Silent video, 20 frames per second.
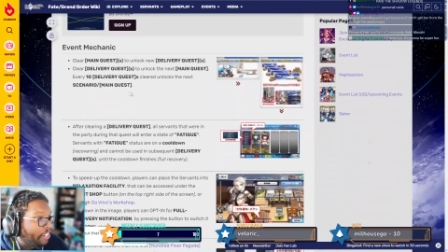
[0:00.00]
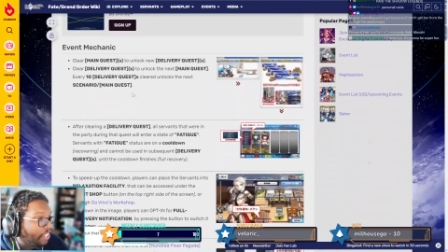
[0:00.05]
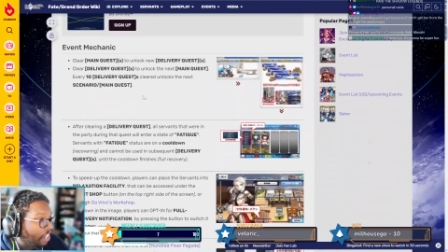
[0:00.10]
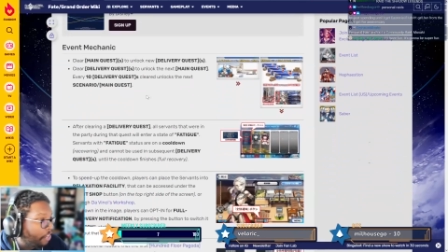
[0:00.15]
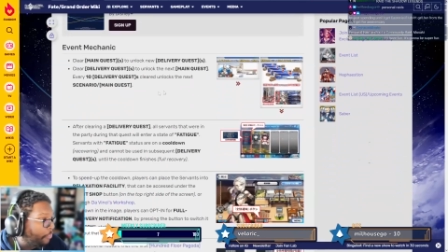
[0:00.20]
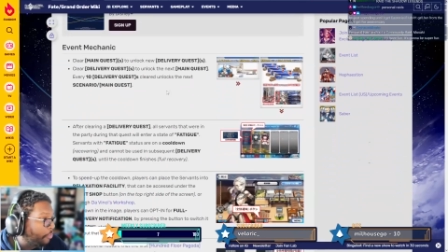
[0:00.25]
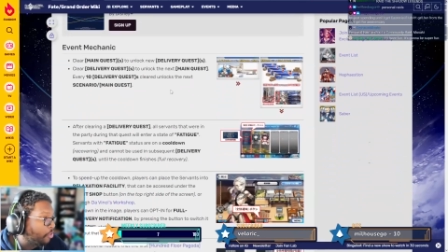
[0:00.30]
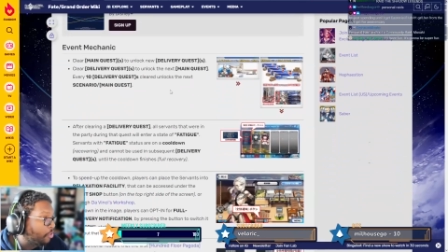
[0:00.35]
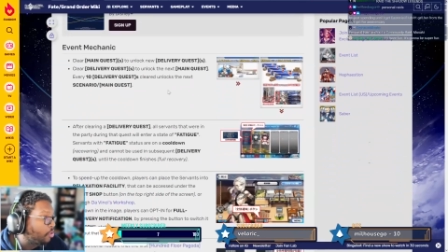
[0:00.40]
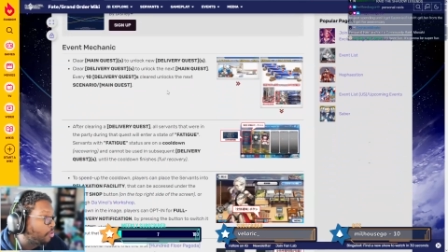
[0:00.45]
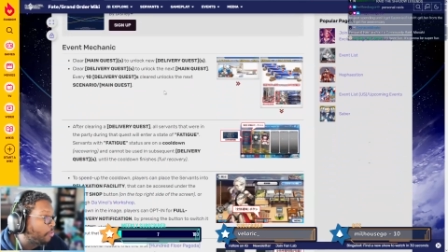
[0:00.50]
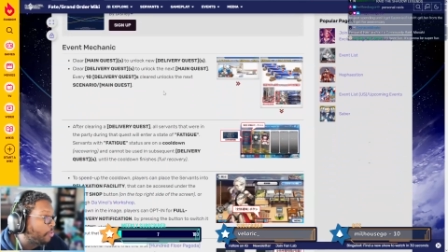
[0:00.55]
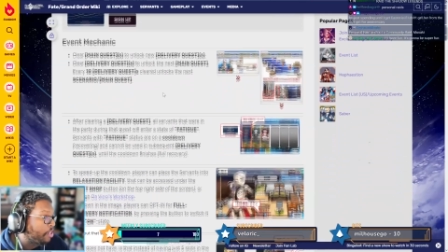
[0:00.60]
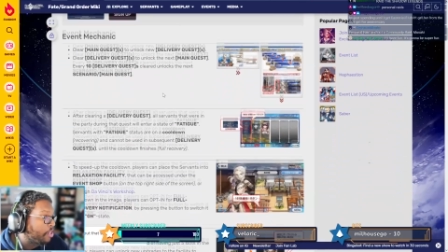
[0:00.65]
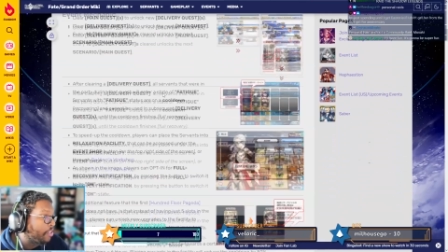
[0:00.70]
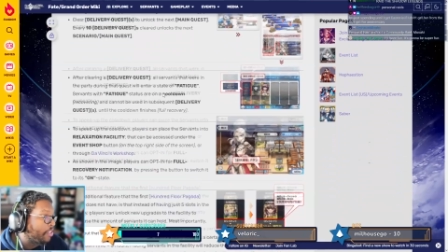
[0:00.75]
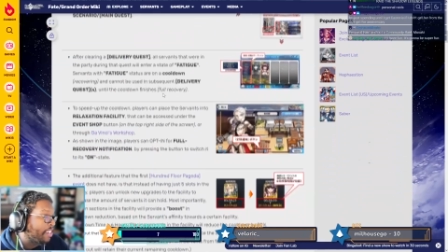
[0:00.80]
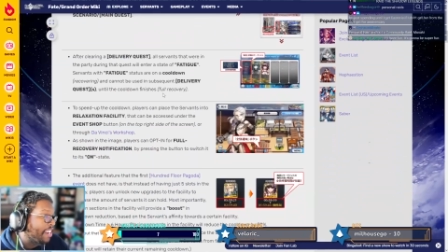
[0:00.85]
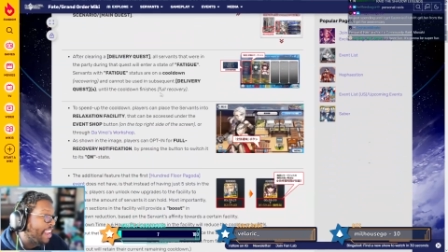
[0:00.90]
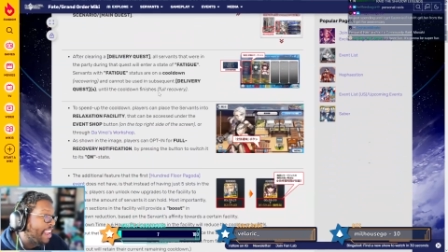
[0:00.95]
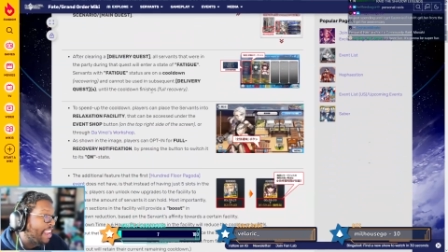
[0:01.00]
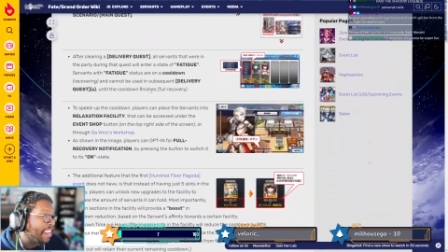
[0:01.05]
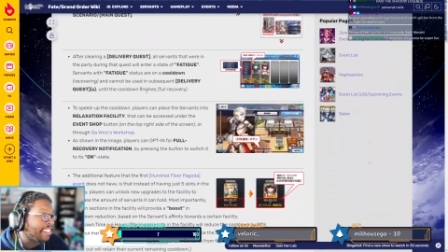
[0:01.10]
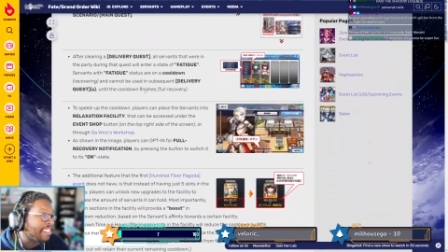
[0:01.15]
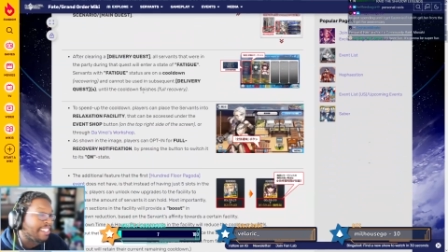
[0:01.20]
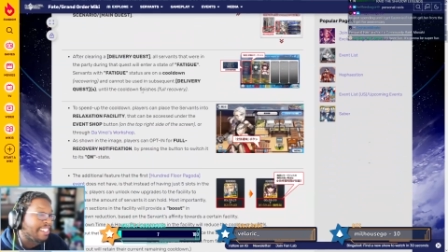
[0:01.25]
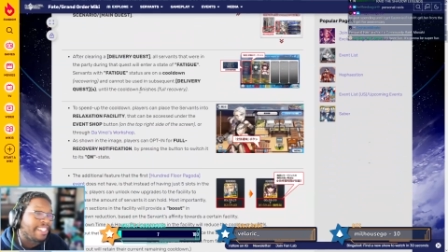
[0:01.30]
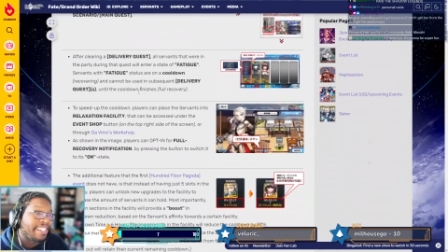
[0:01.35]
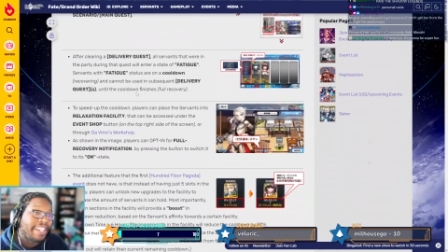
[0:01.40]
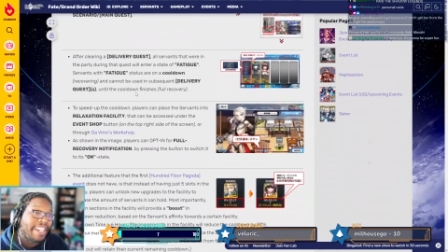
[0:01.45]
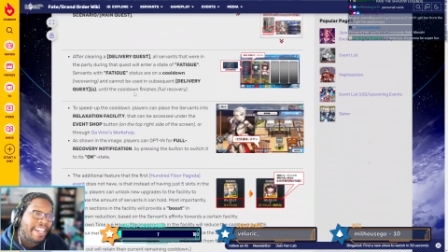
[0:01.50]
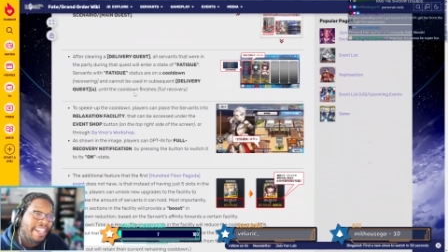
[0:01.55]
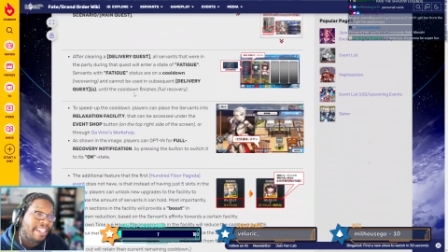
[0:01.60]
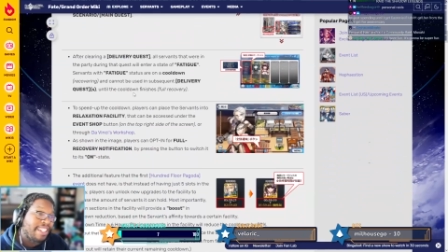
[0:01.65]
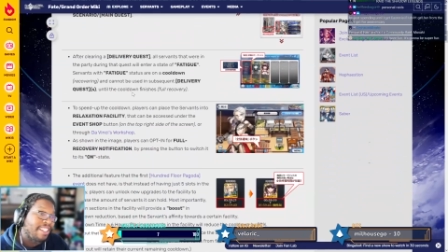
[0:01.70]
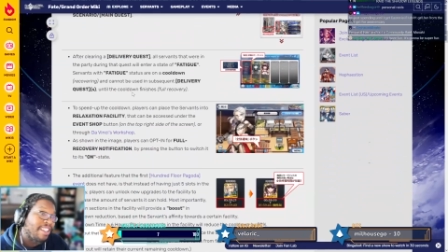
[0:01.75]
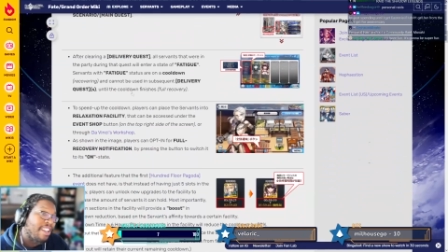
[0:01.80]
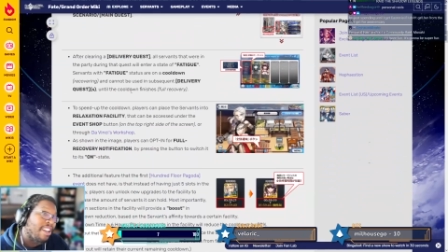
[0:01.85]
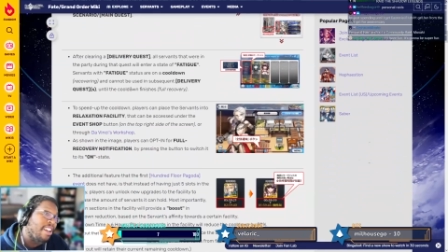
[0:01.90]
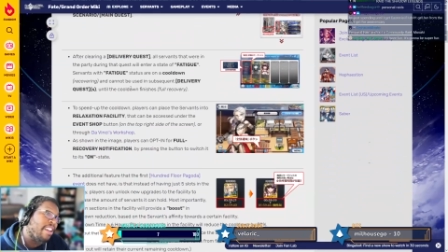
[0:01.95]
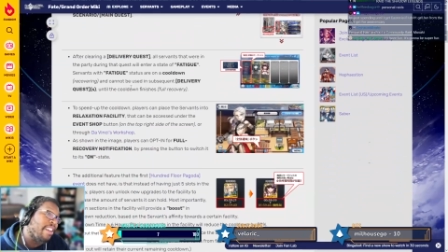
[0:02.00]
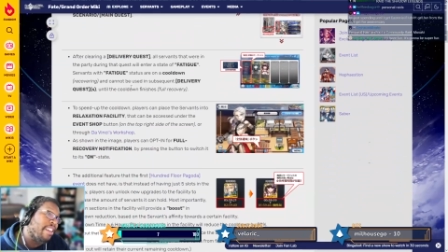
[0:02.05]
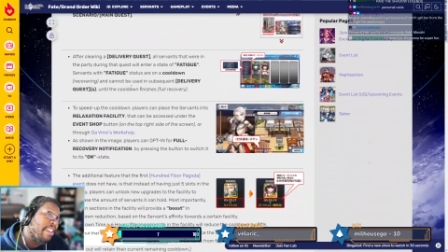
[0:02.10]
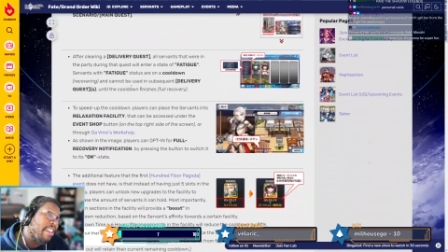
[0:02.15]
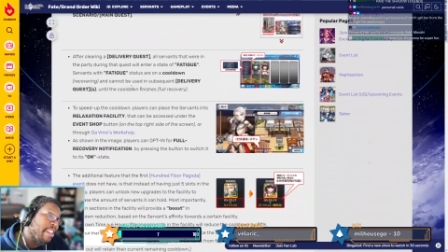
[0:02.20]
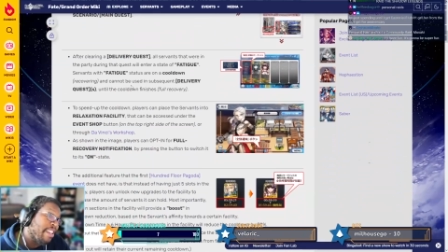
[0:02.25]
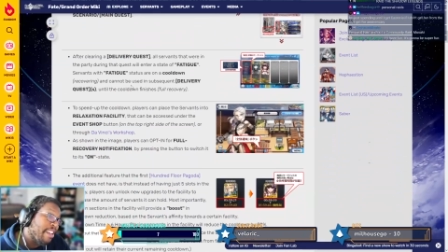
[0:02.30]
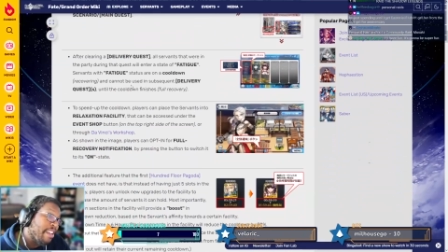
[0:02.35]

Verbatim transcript: level to where you can actually take this on?